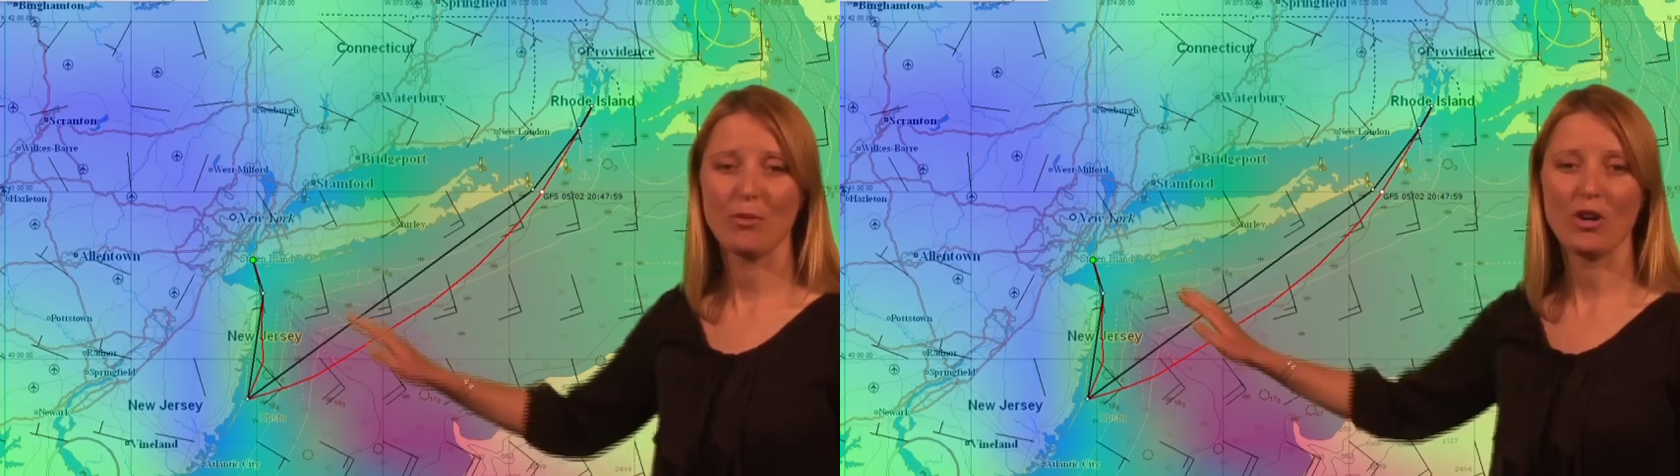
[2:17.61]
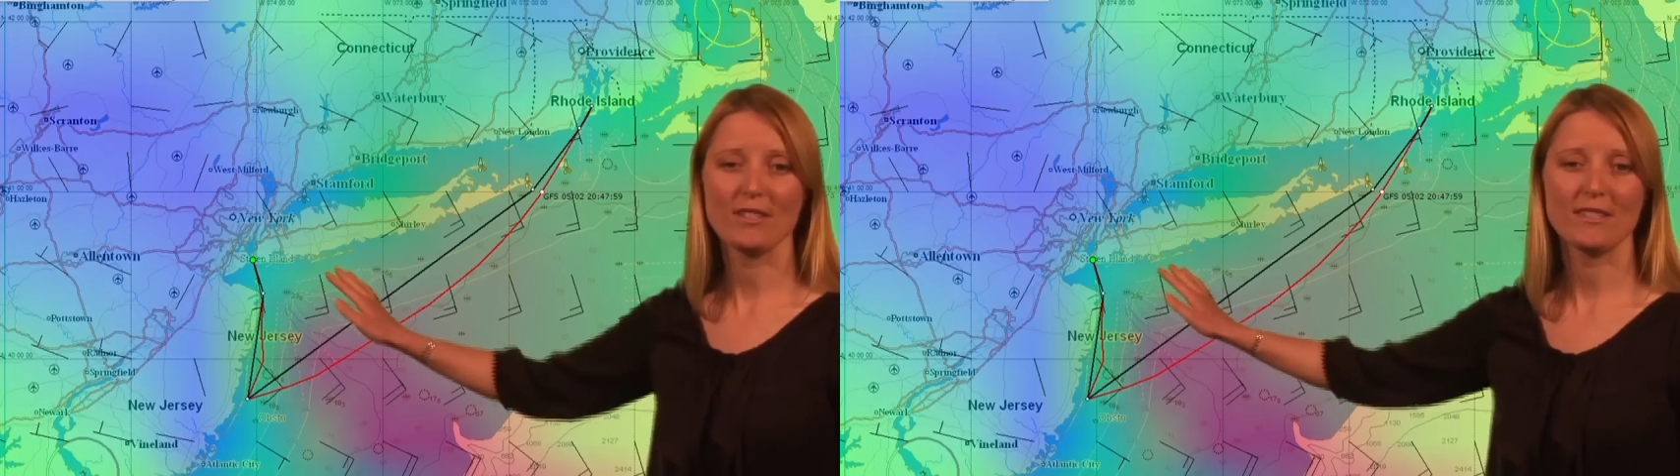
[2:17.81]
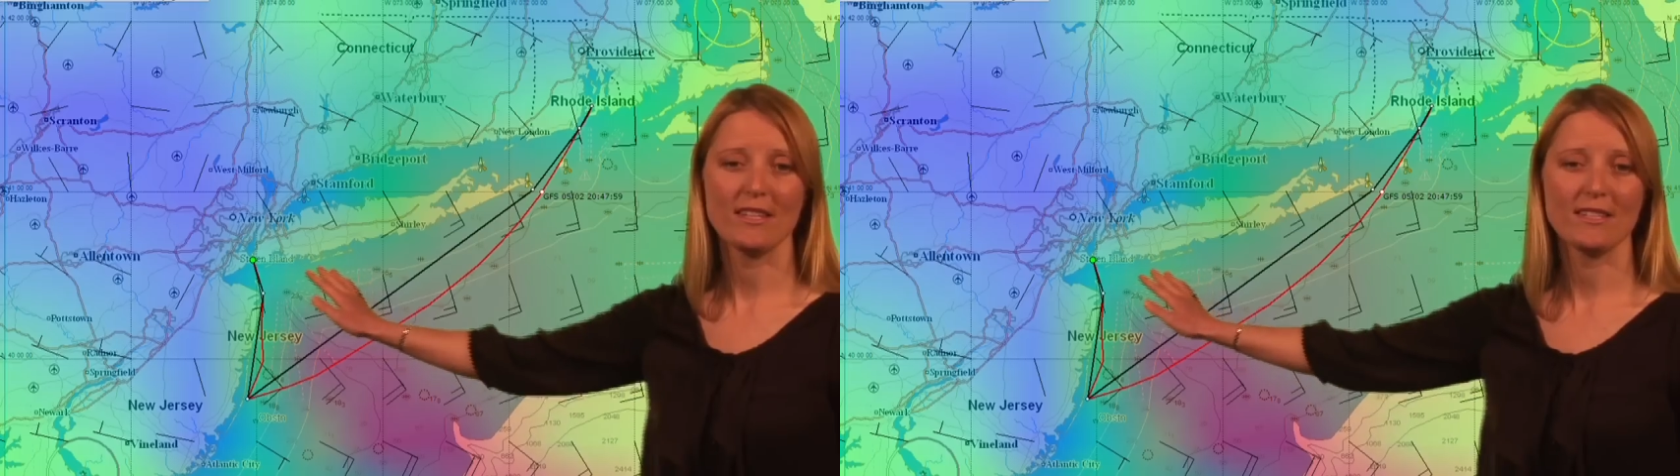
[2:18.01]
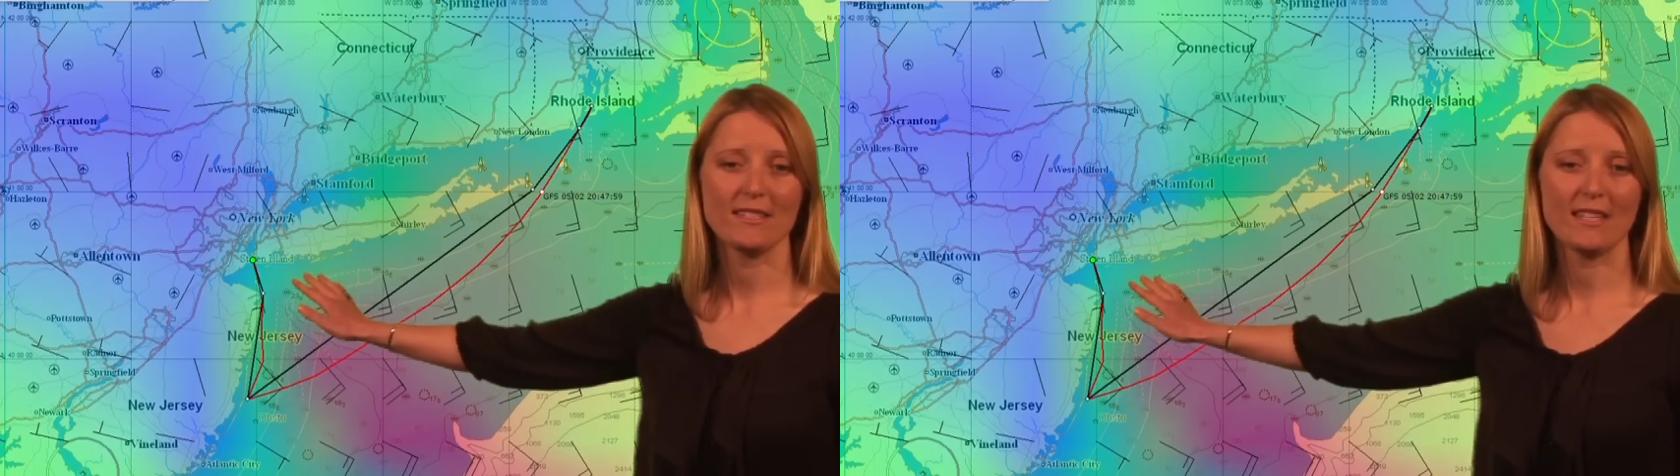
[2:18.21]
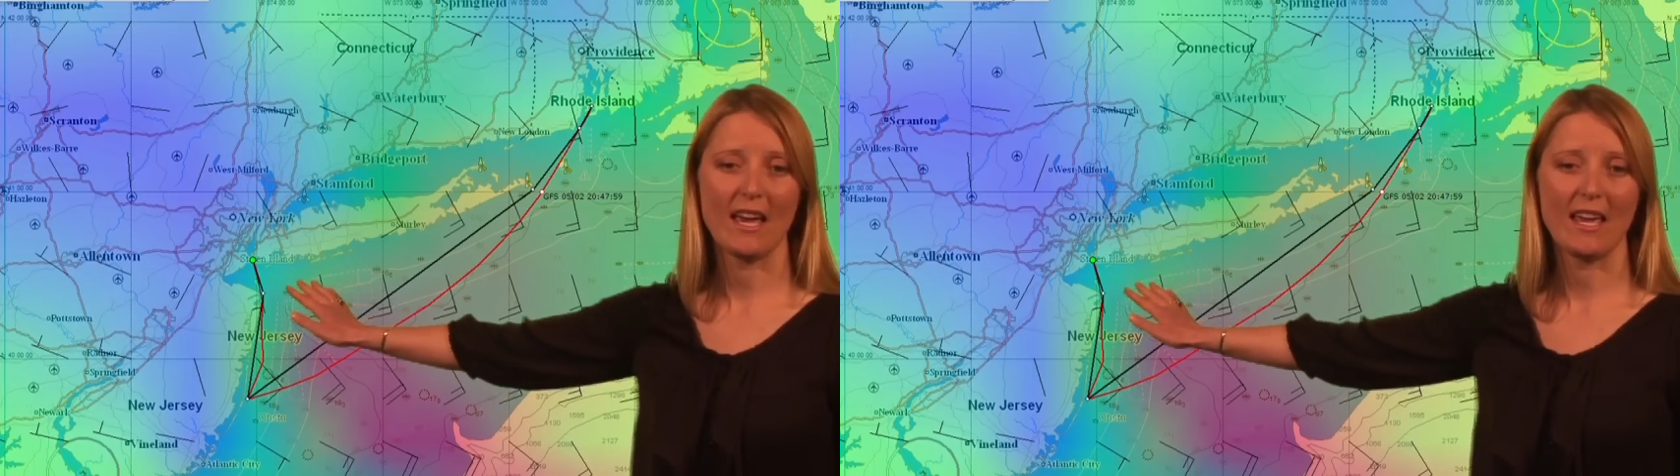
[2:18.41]
boats
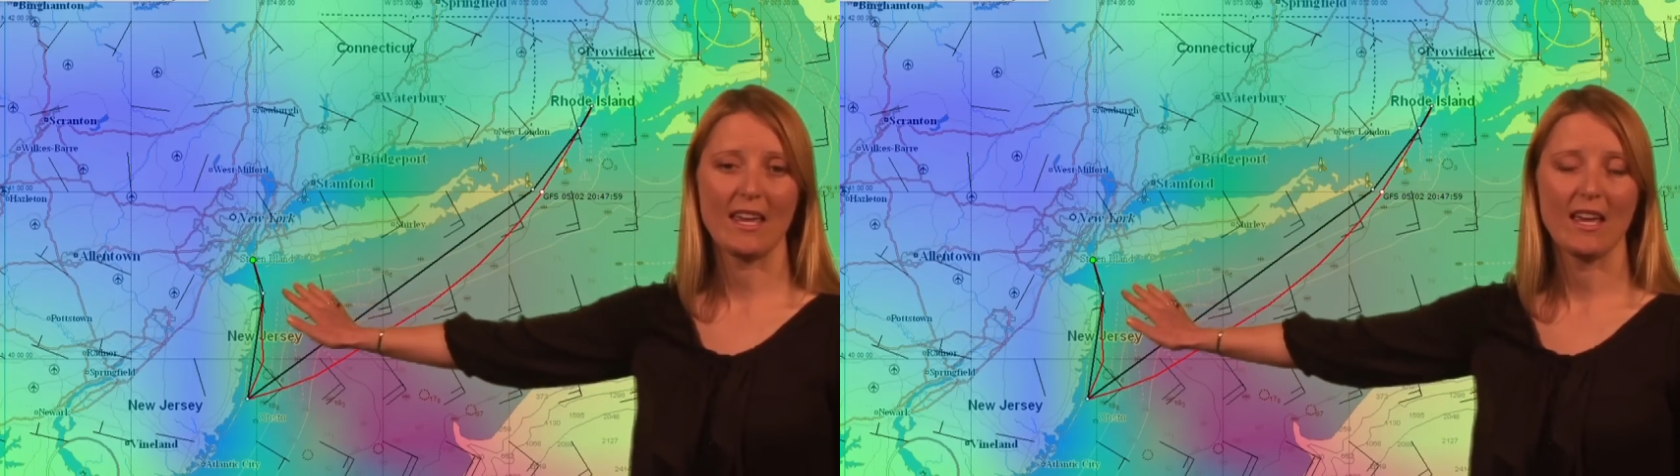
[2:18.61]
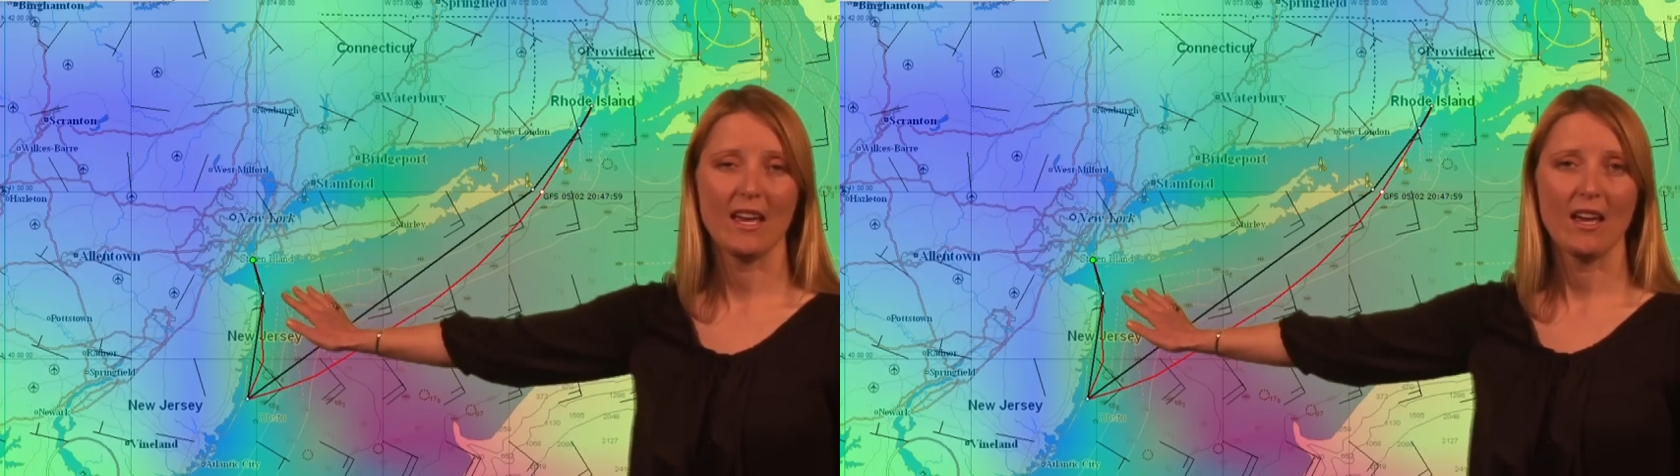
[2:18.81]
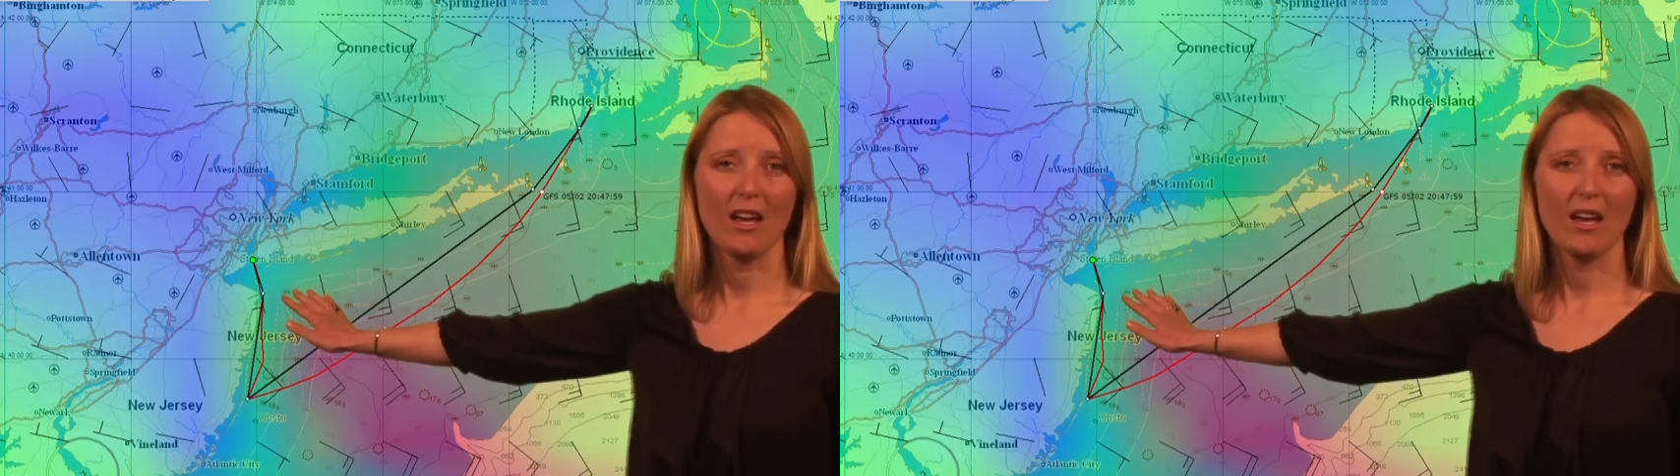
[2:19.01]
stay